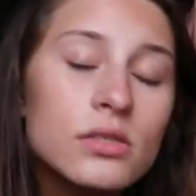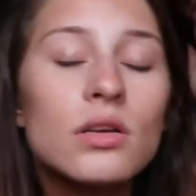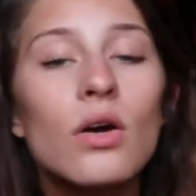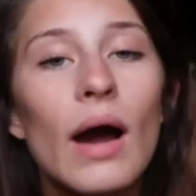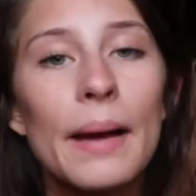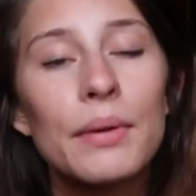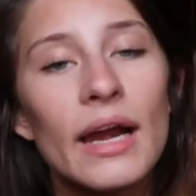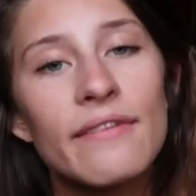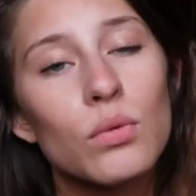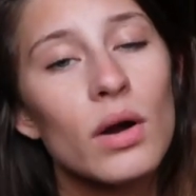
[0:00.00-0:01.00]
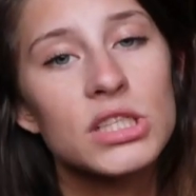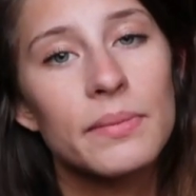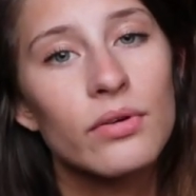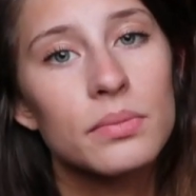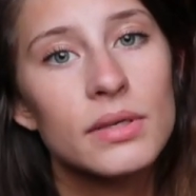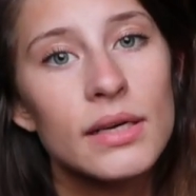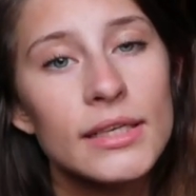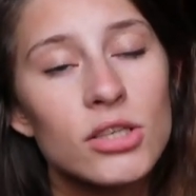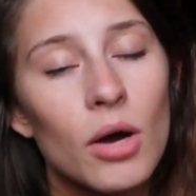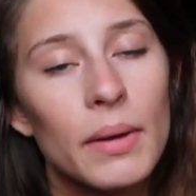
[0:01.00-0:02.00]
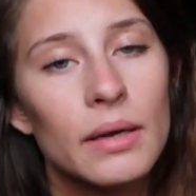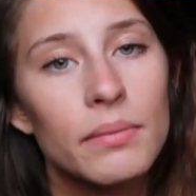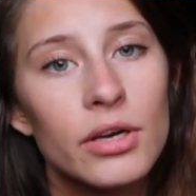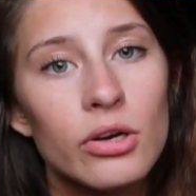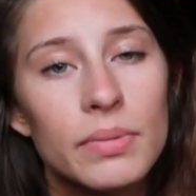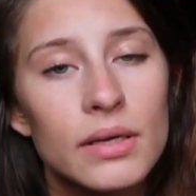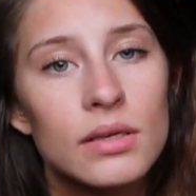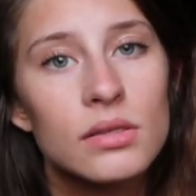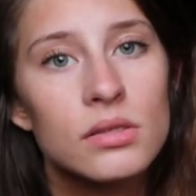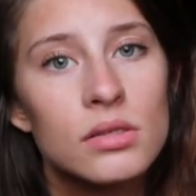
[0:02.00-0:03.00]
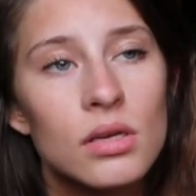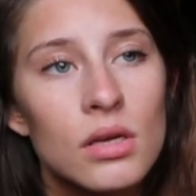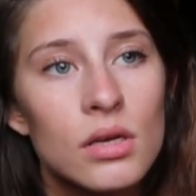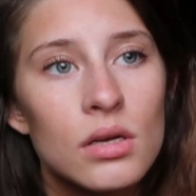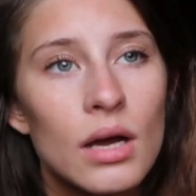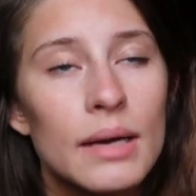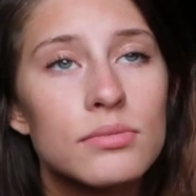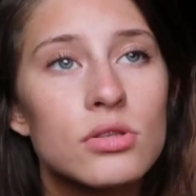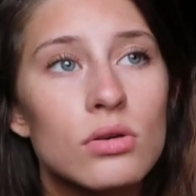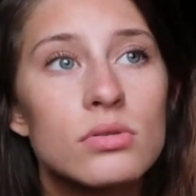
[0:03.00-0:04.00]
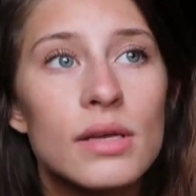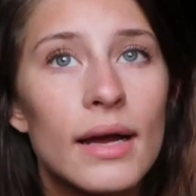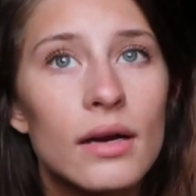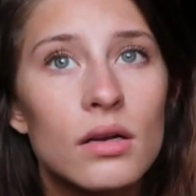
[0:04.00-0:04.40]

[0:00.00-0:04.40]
So I'm gonna have to watch it in my room tonight on my computer because I'm so sad.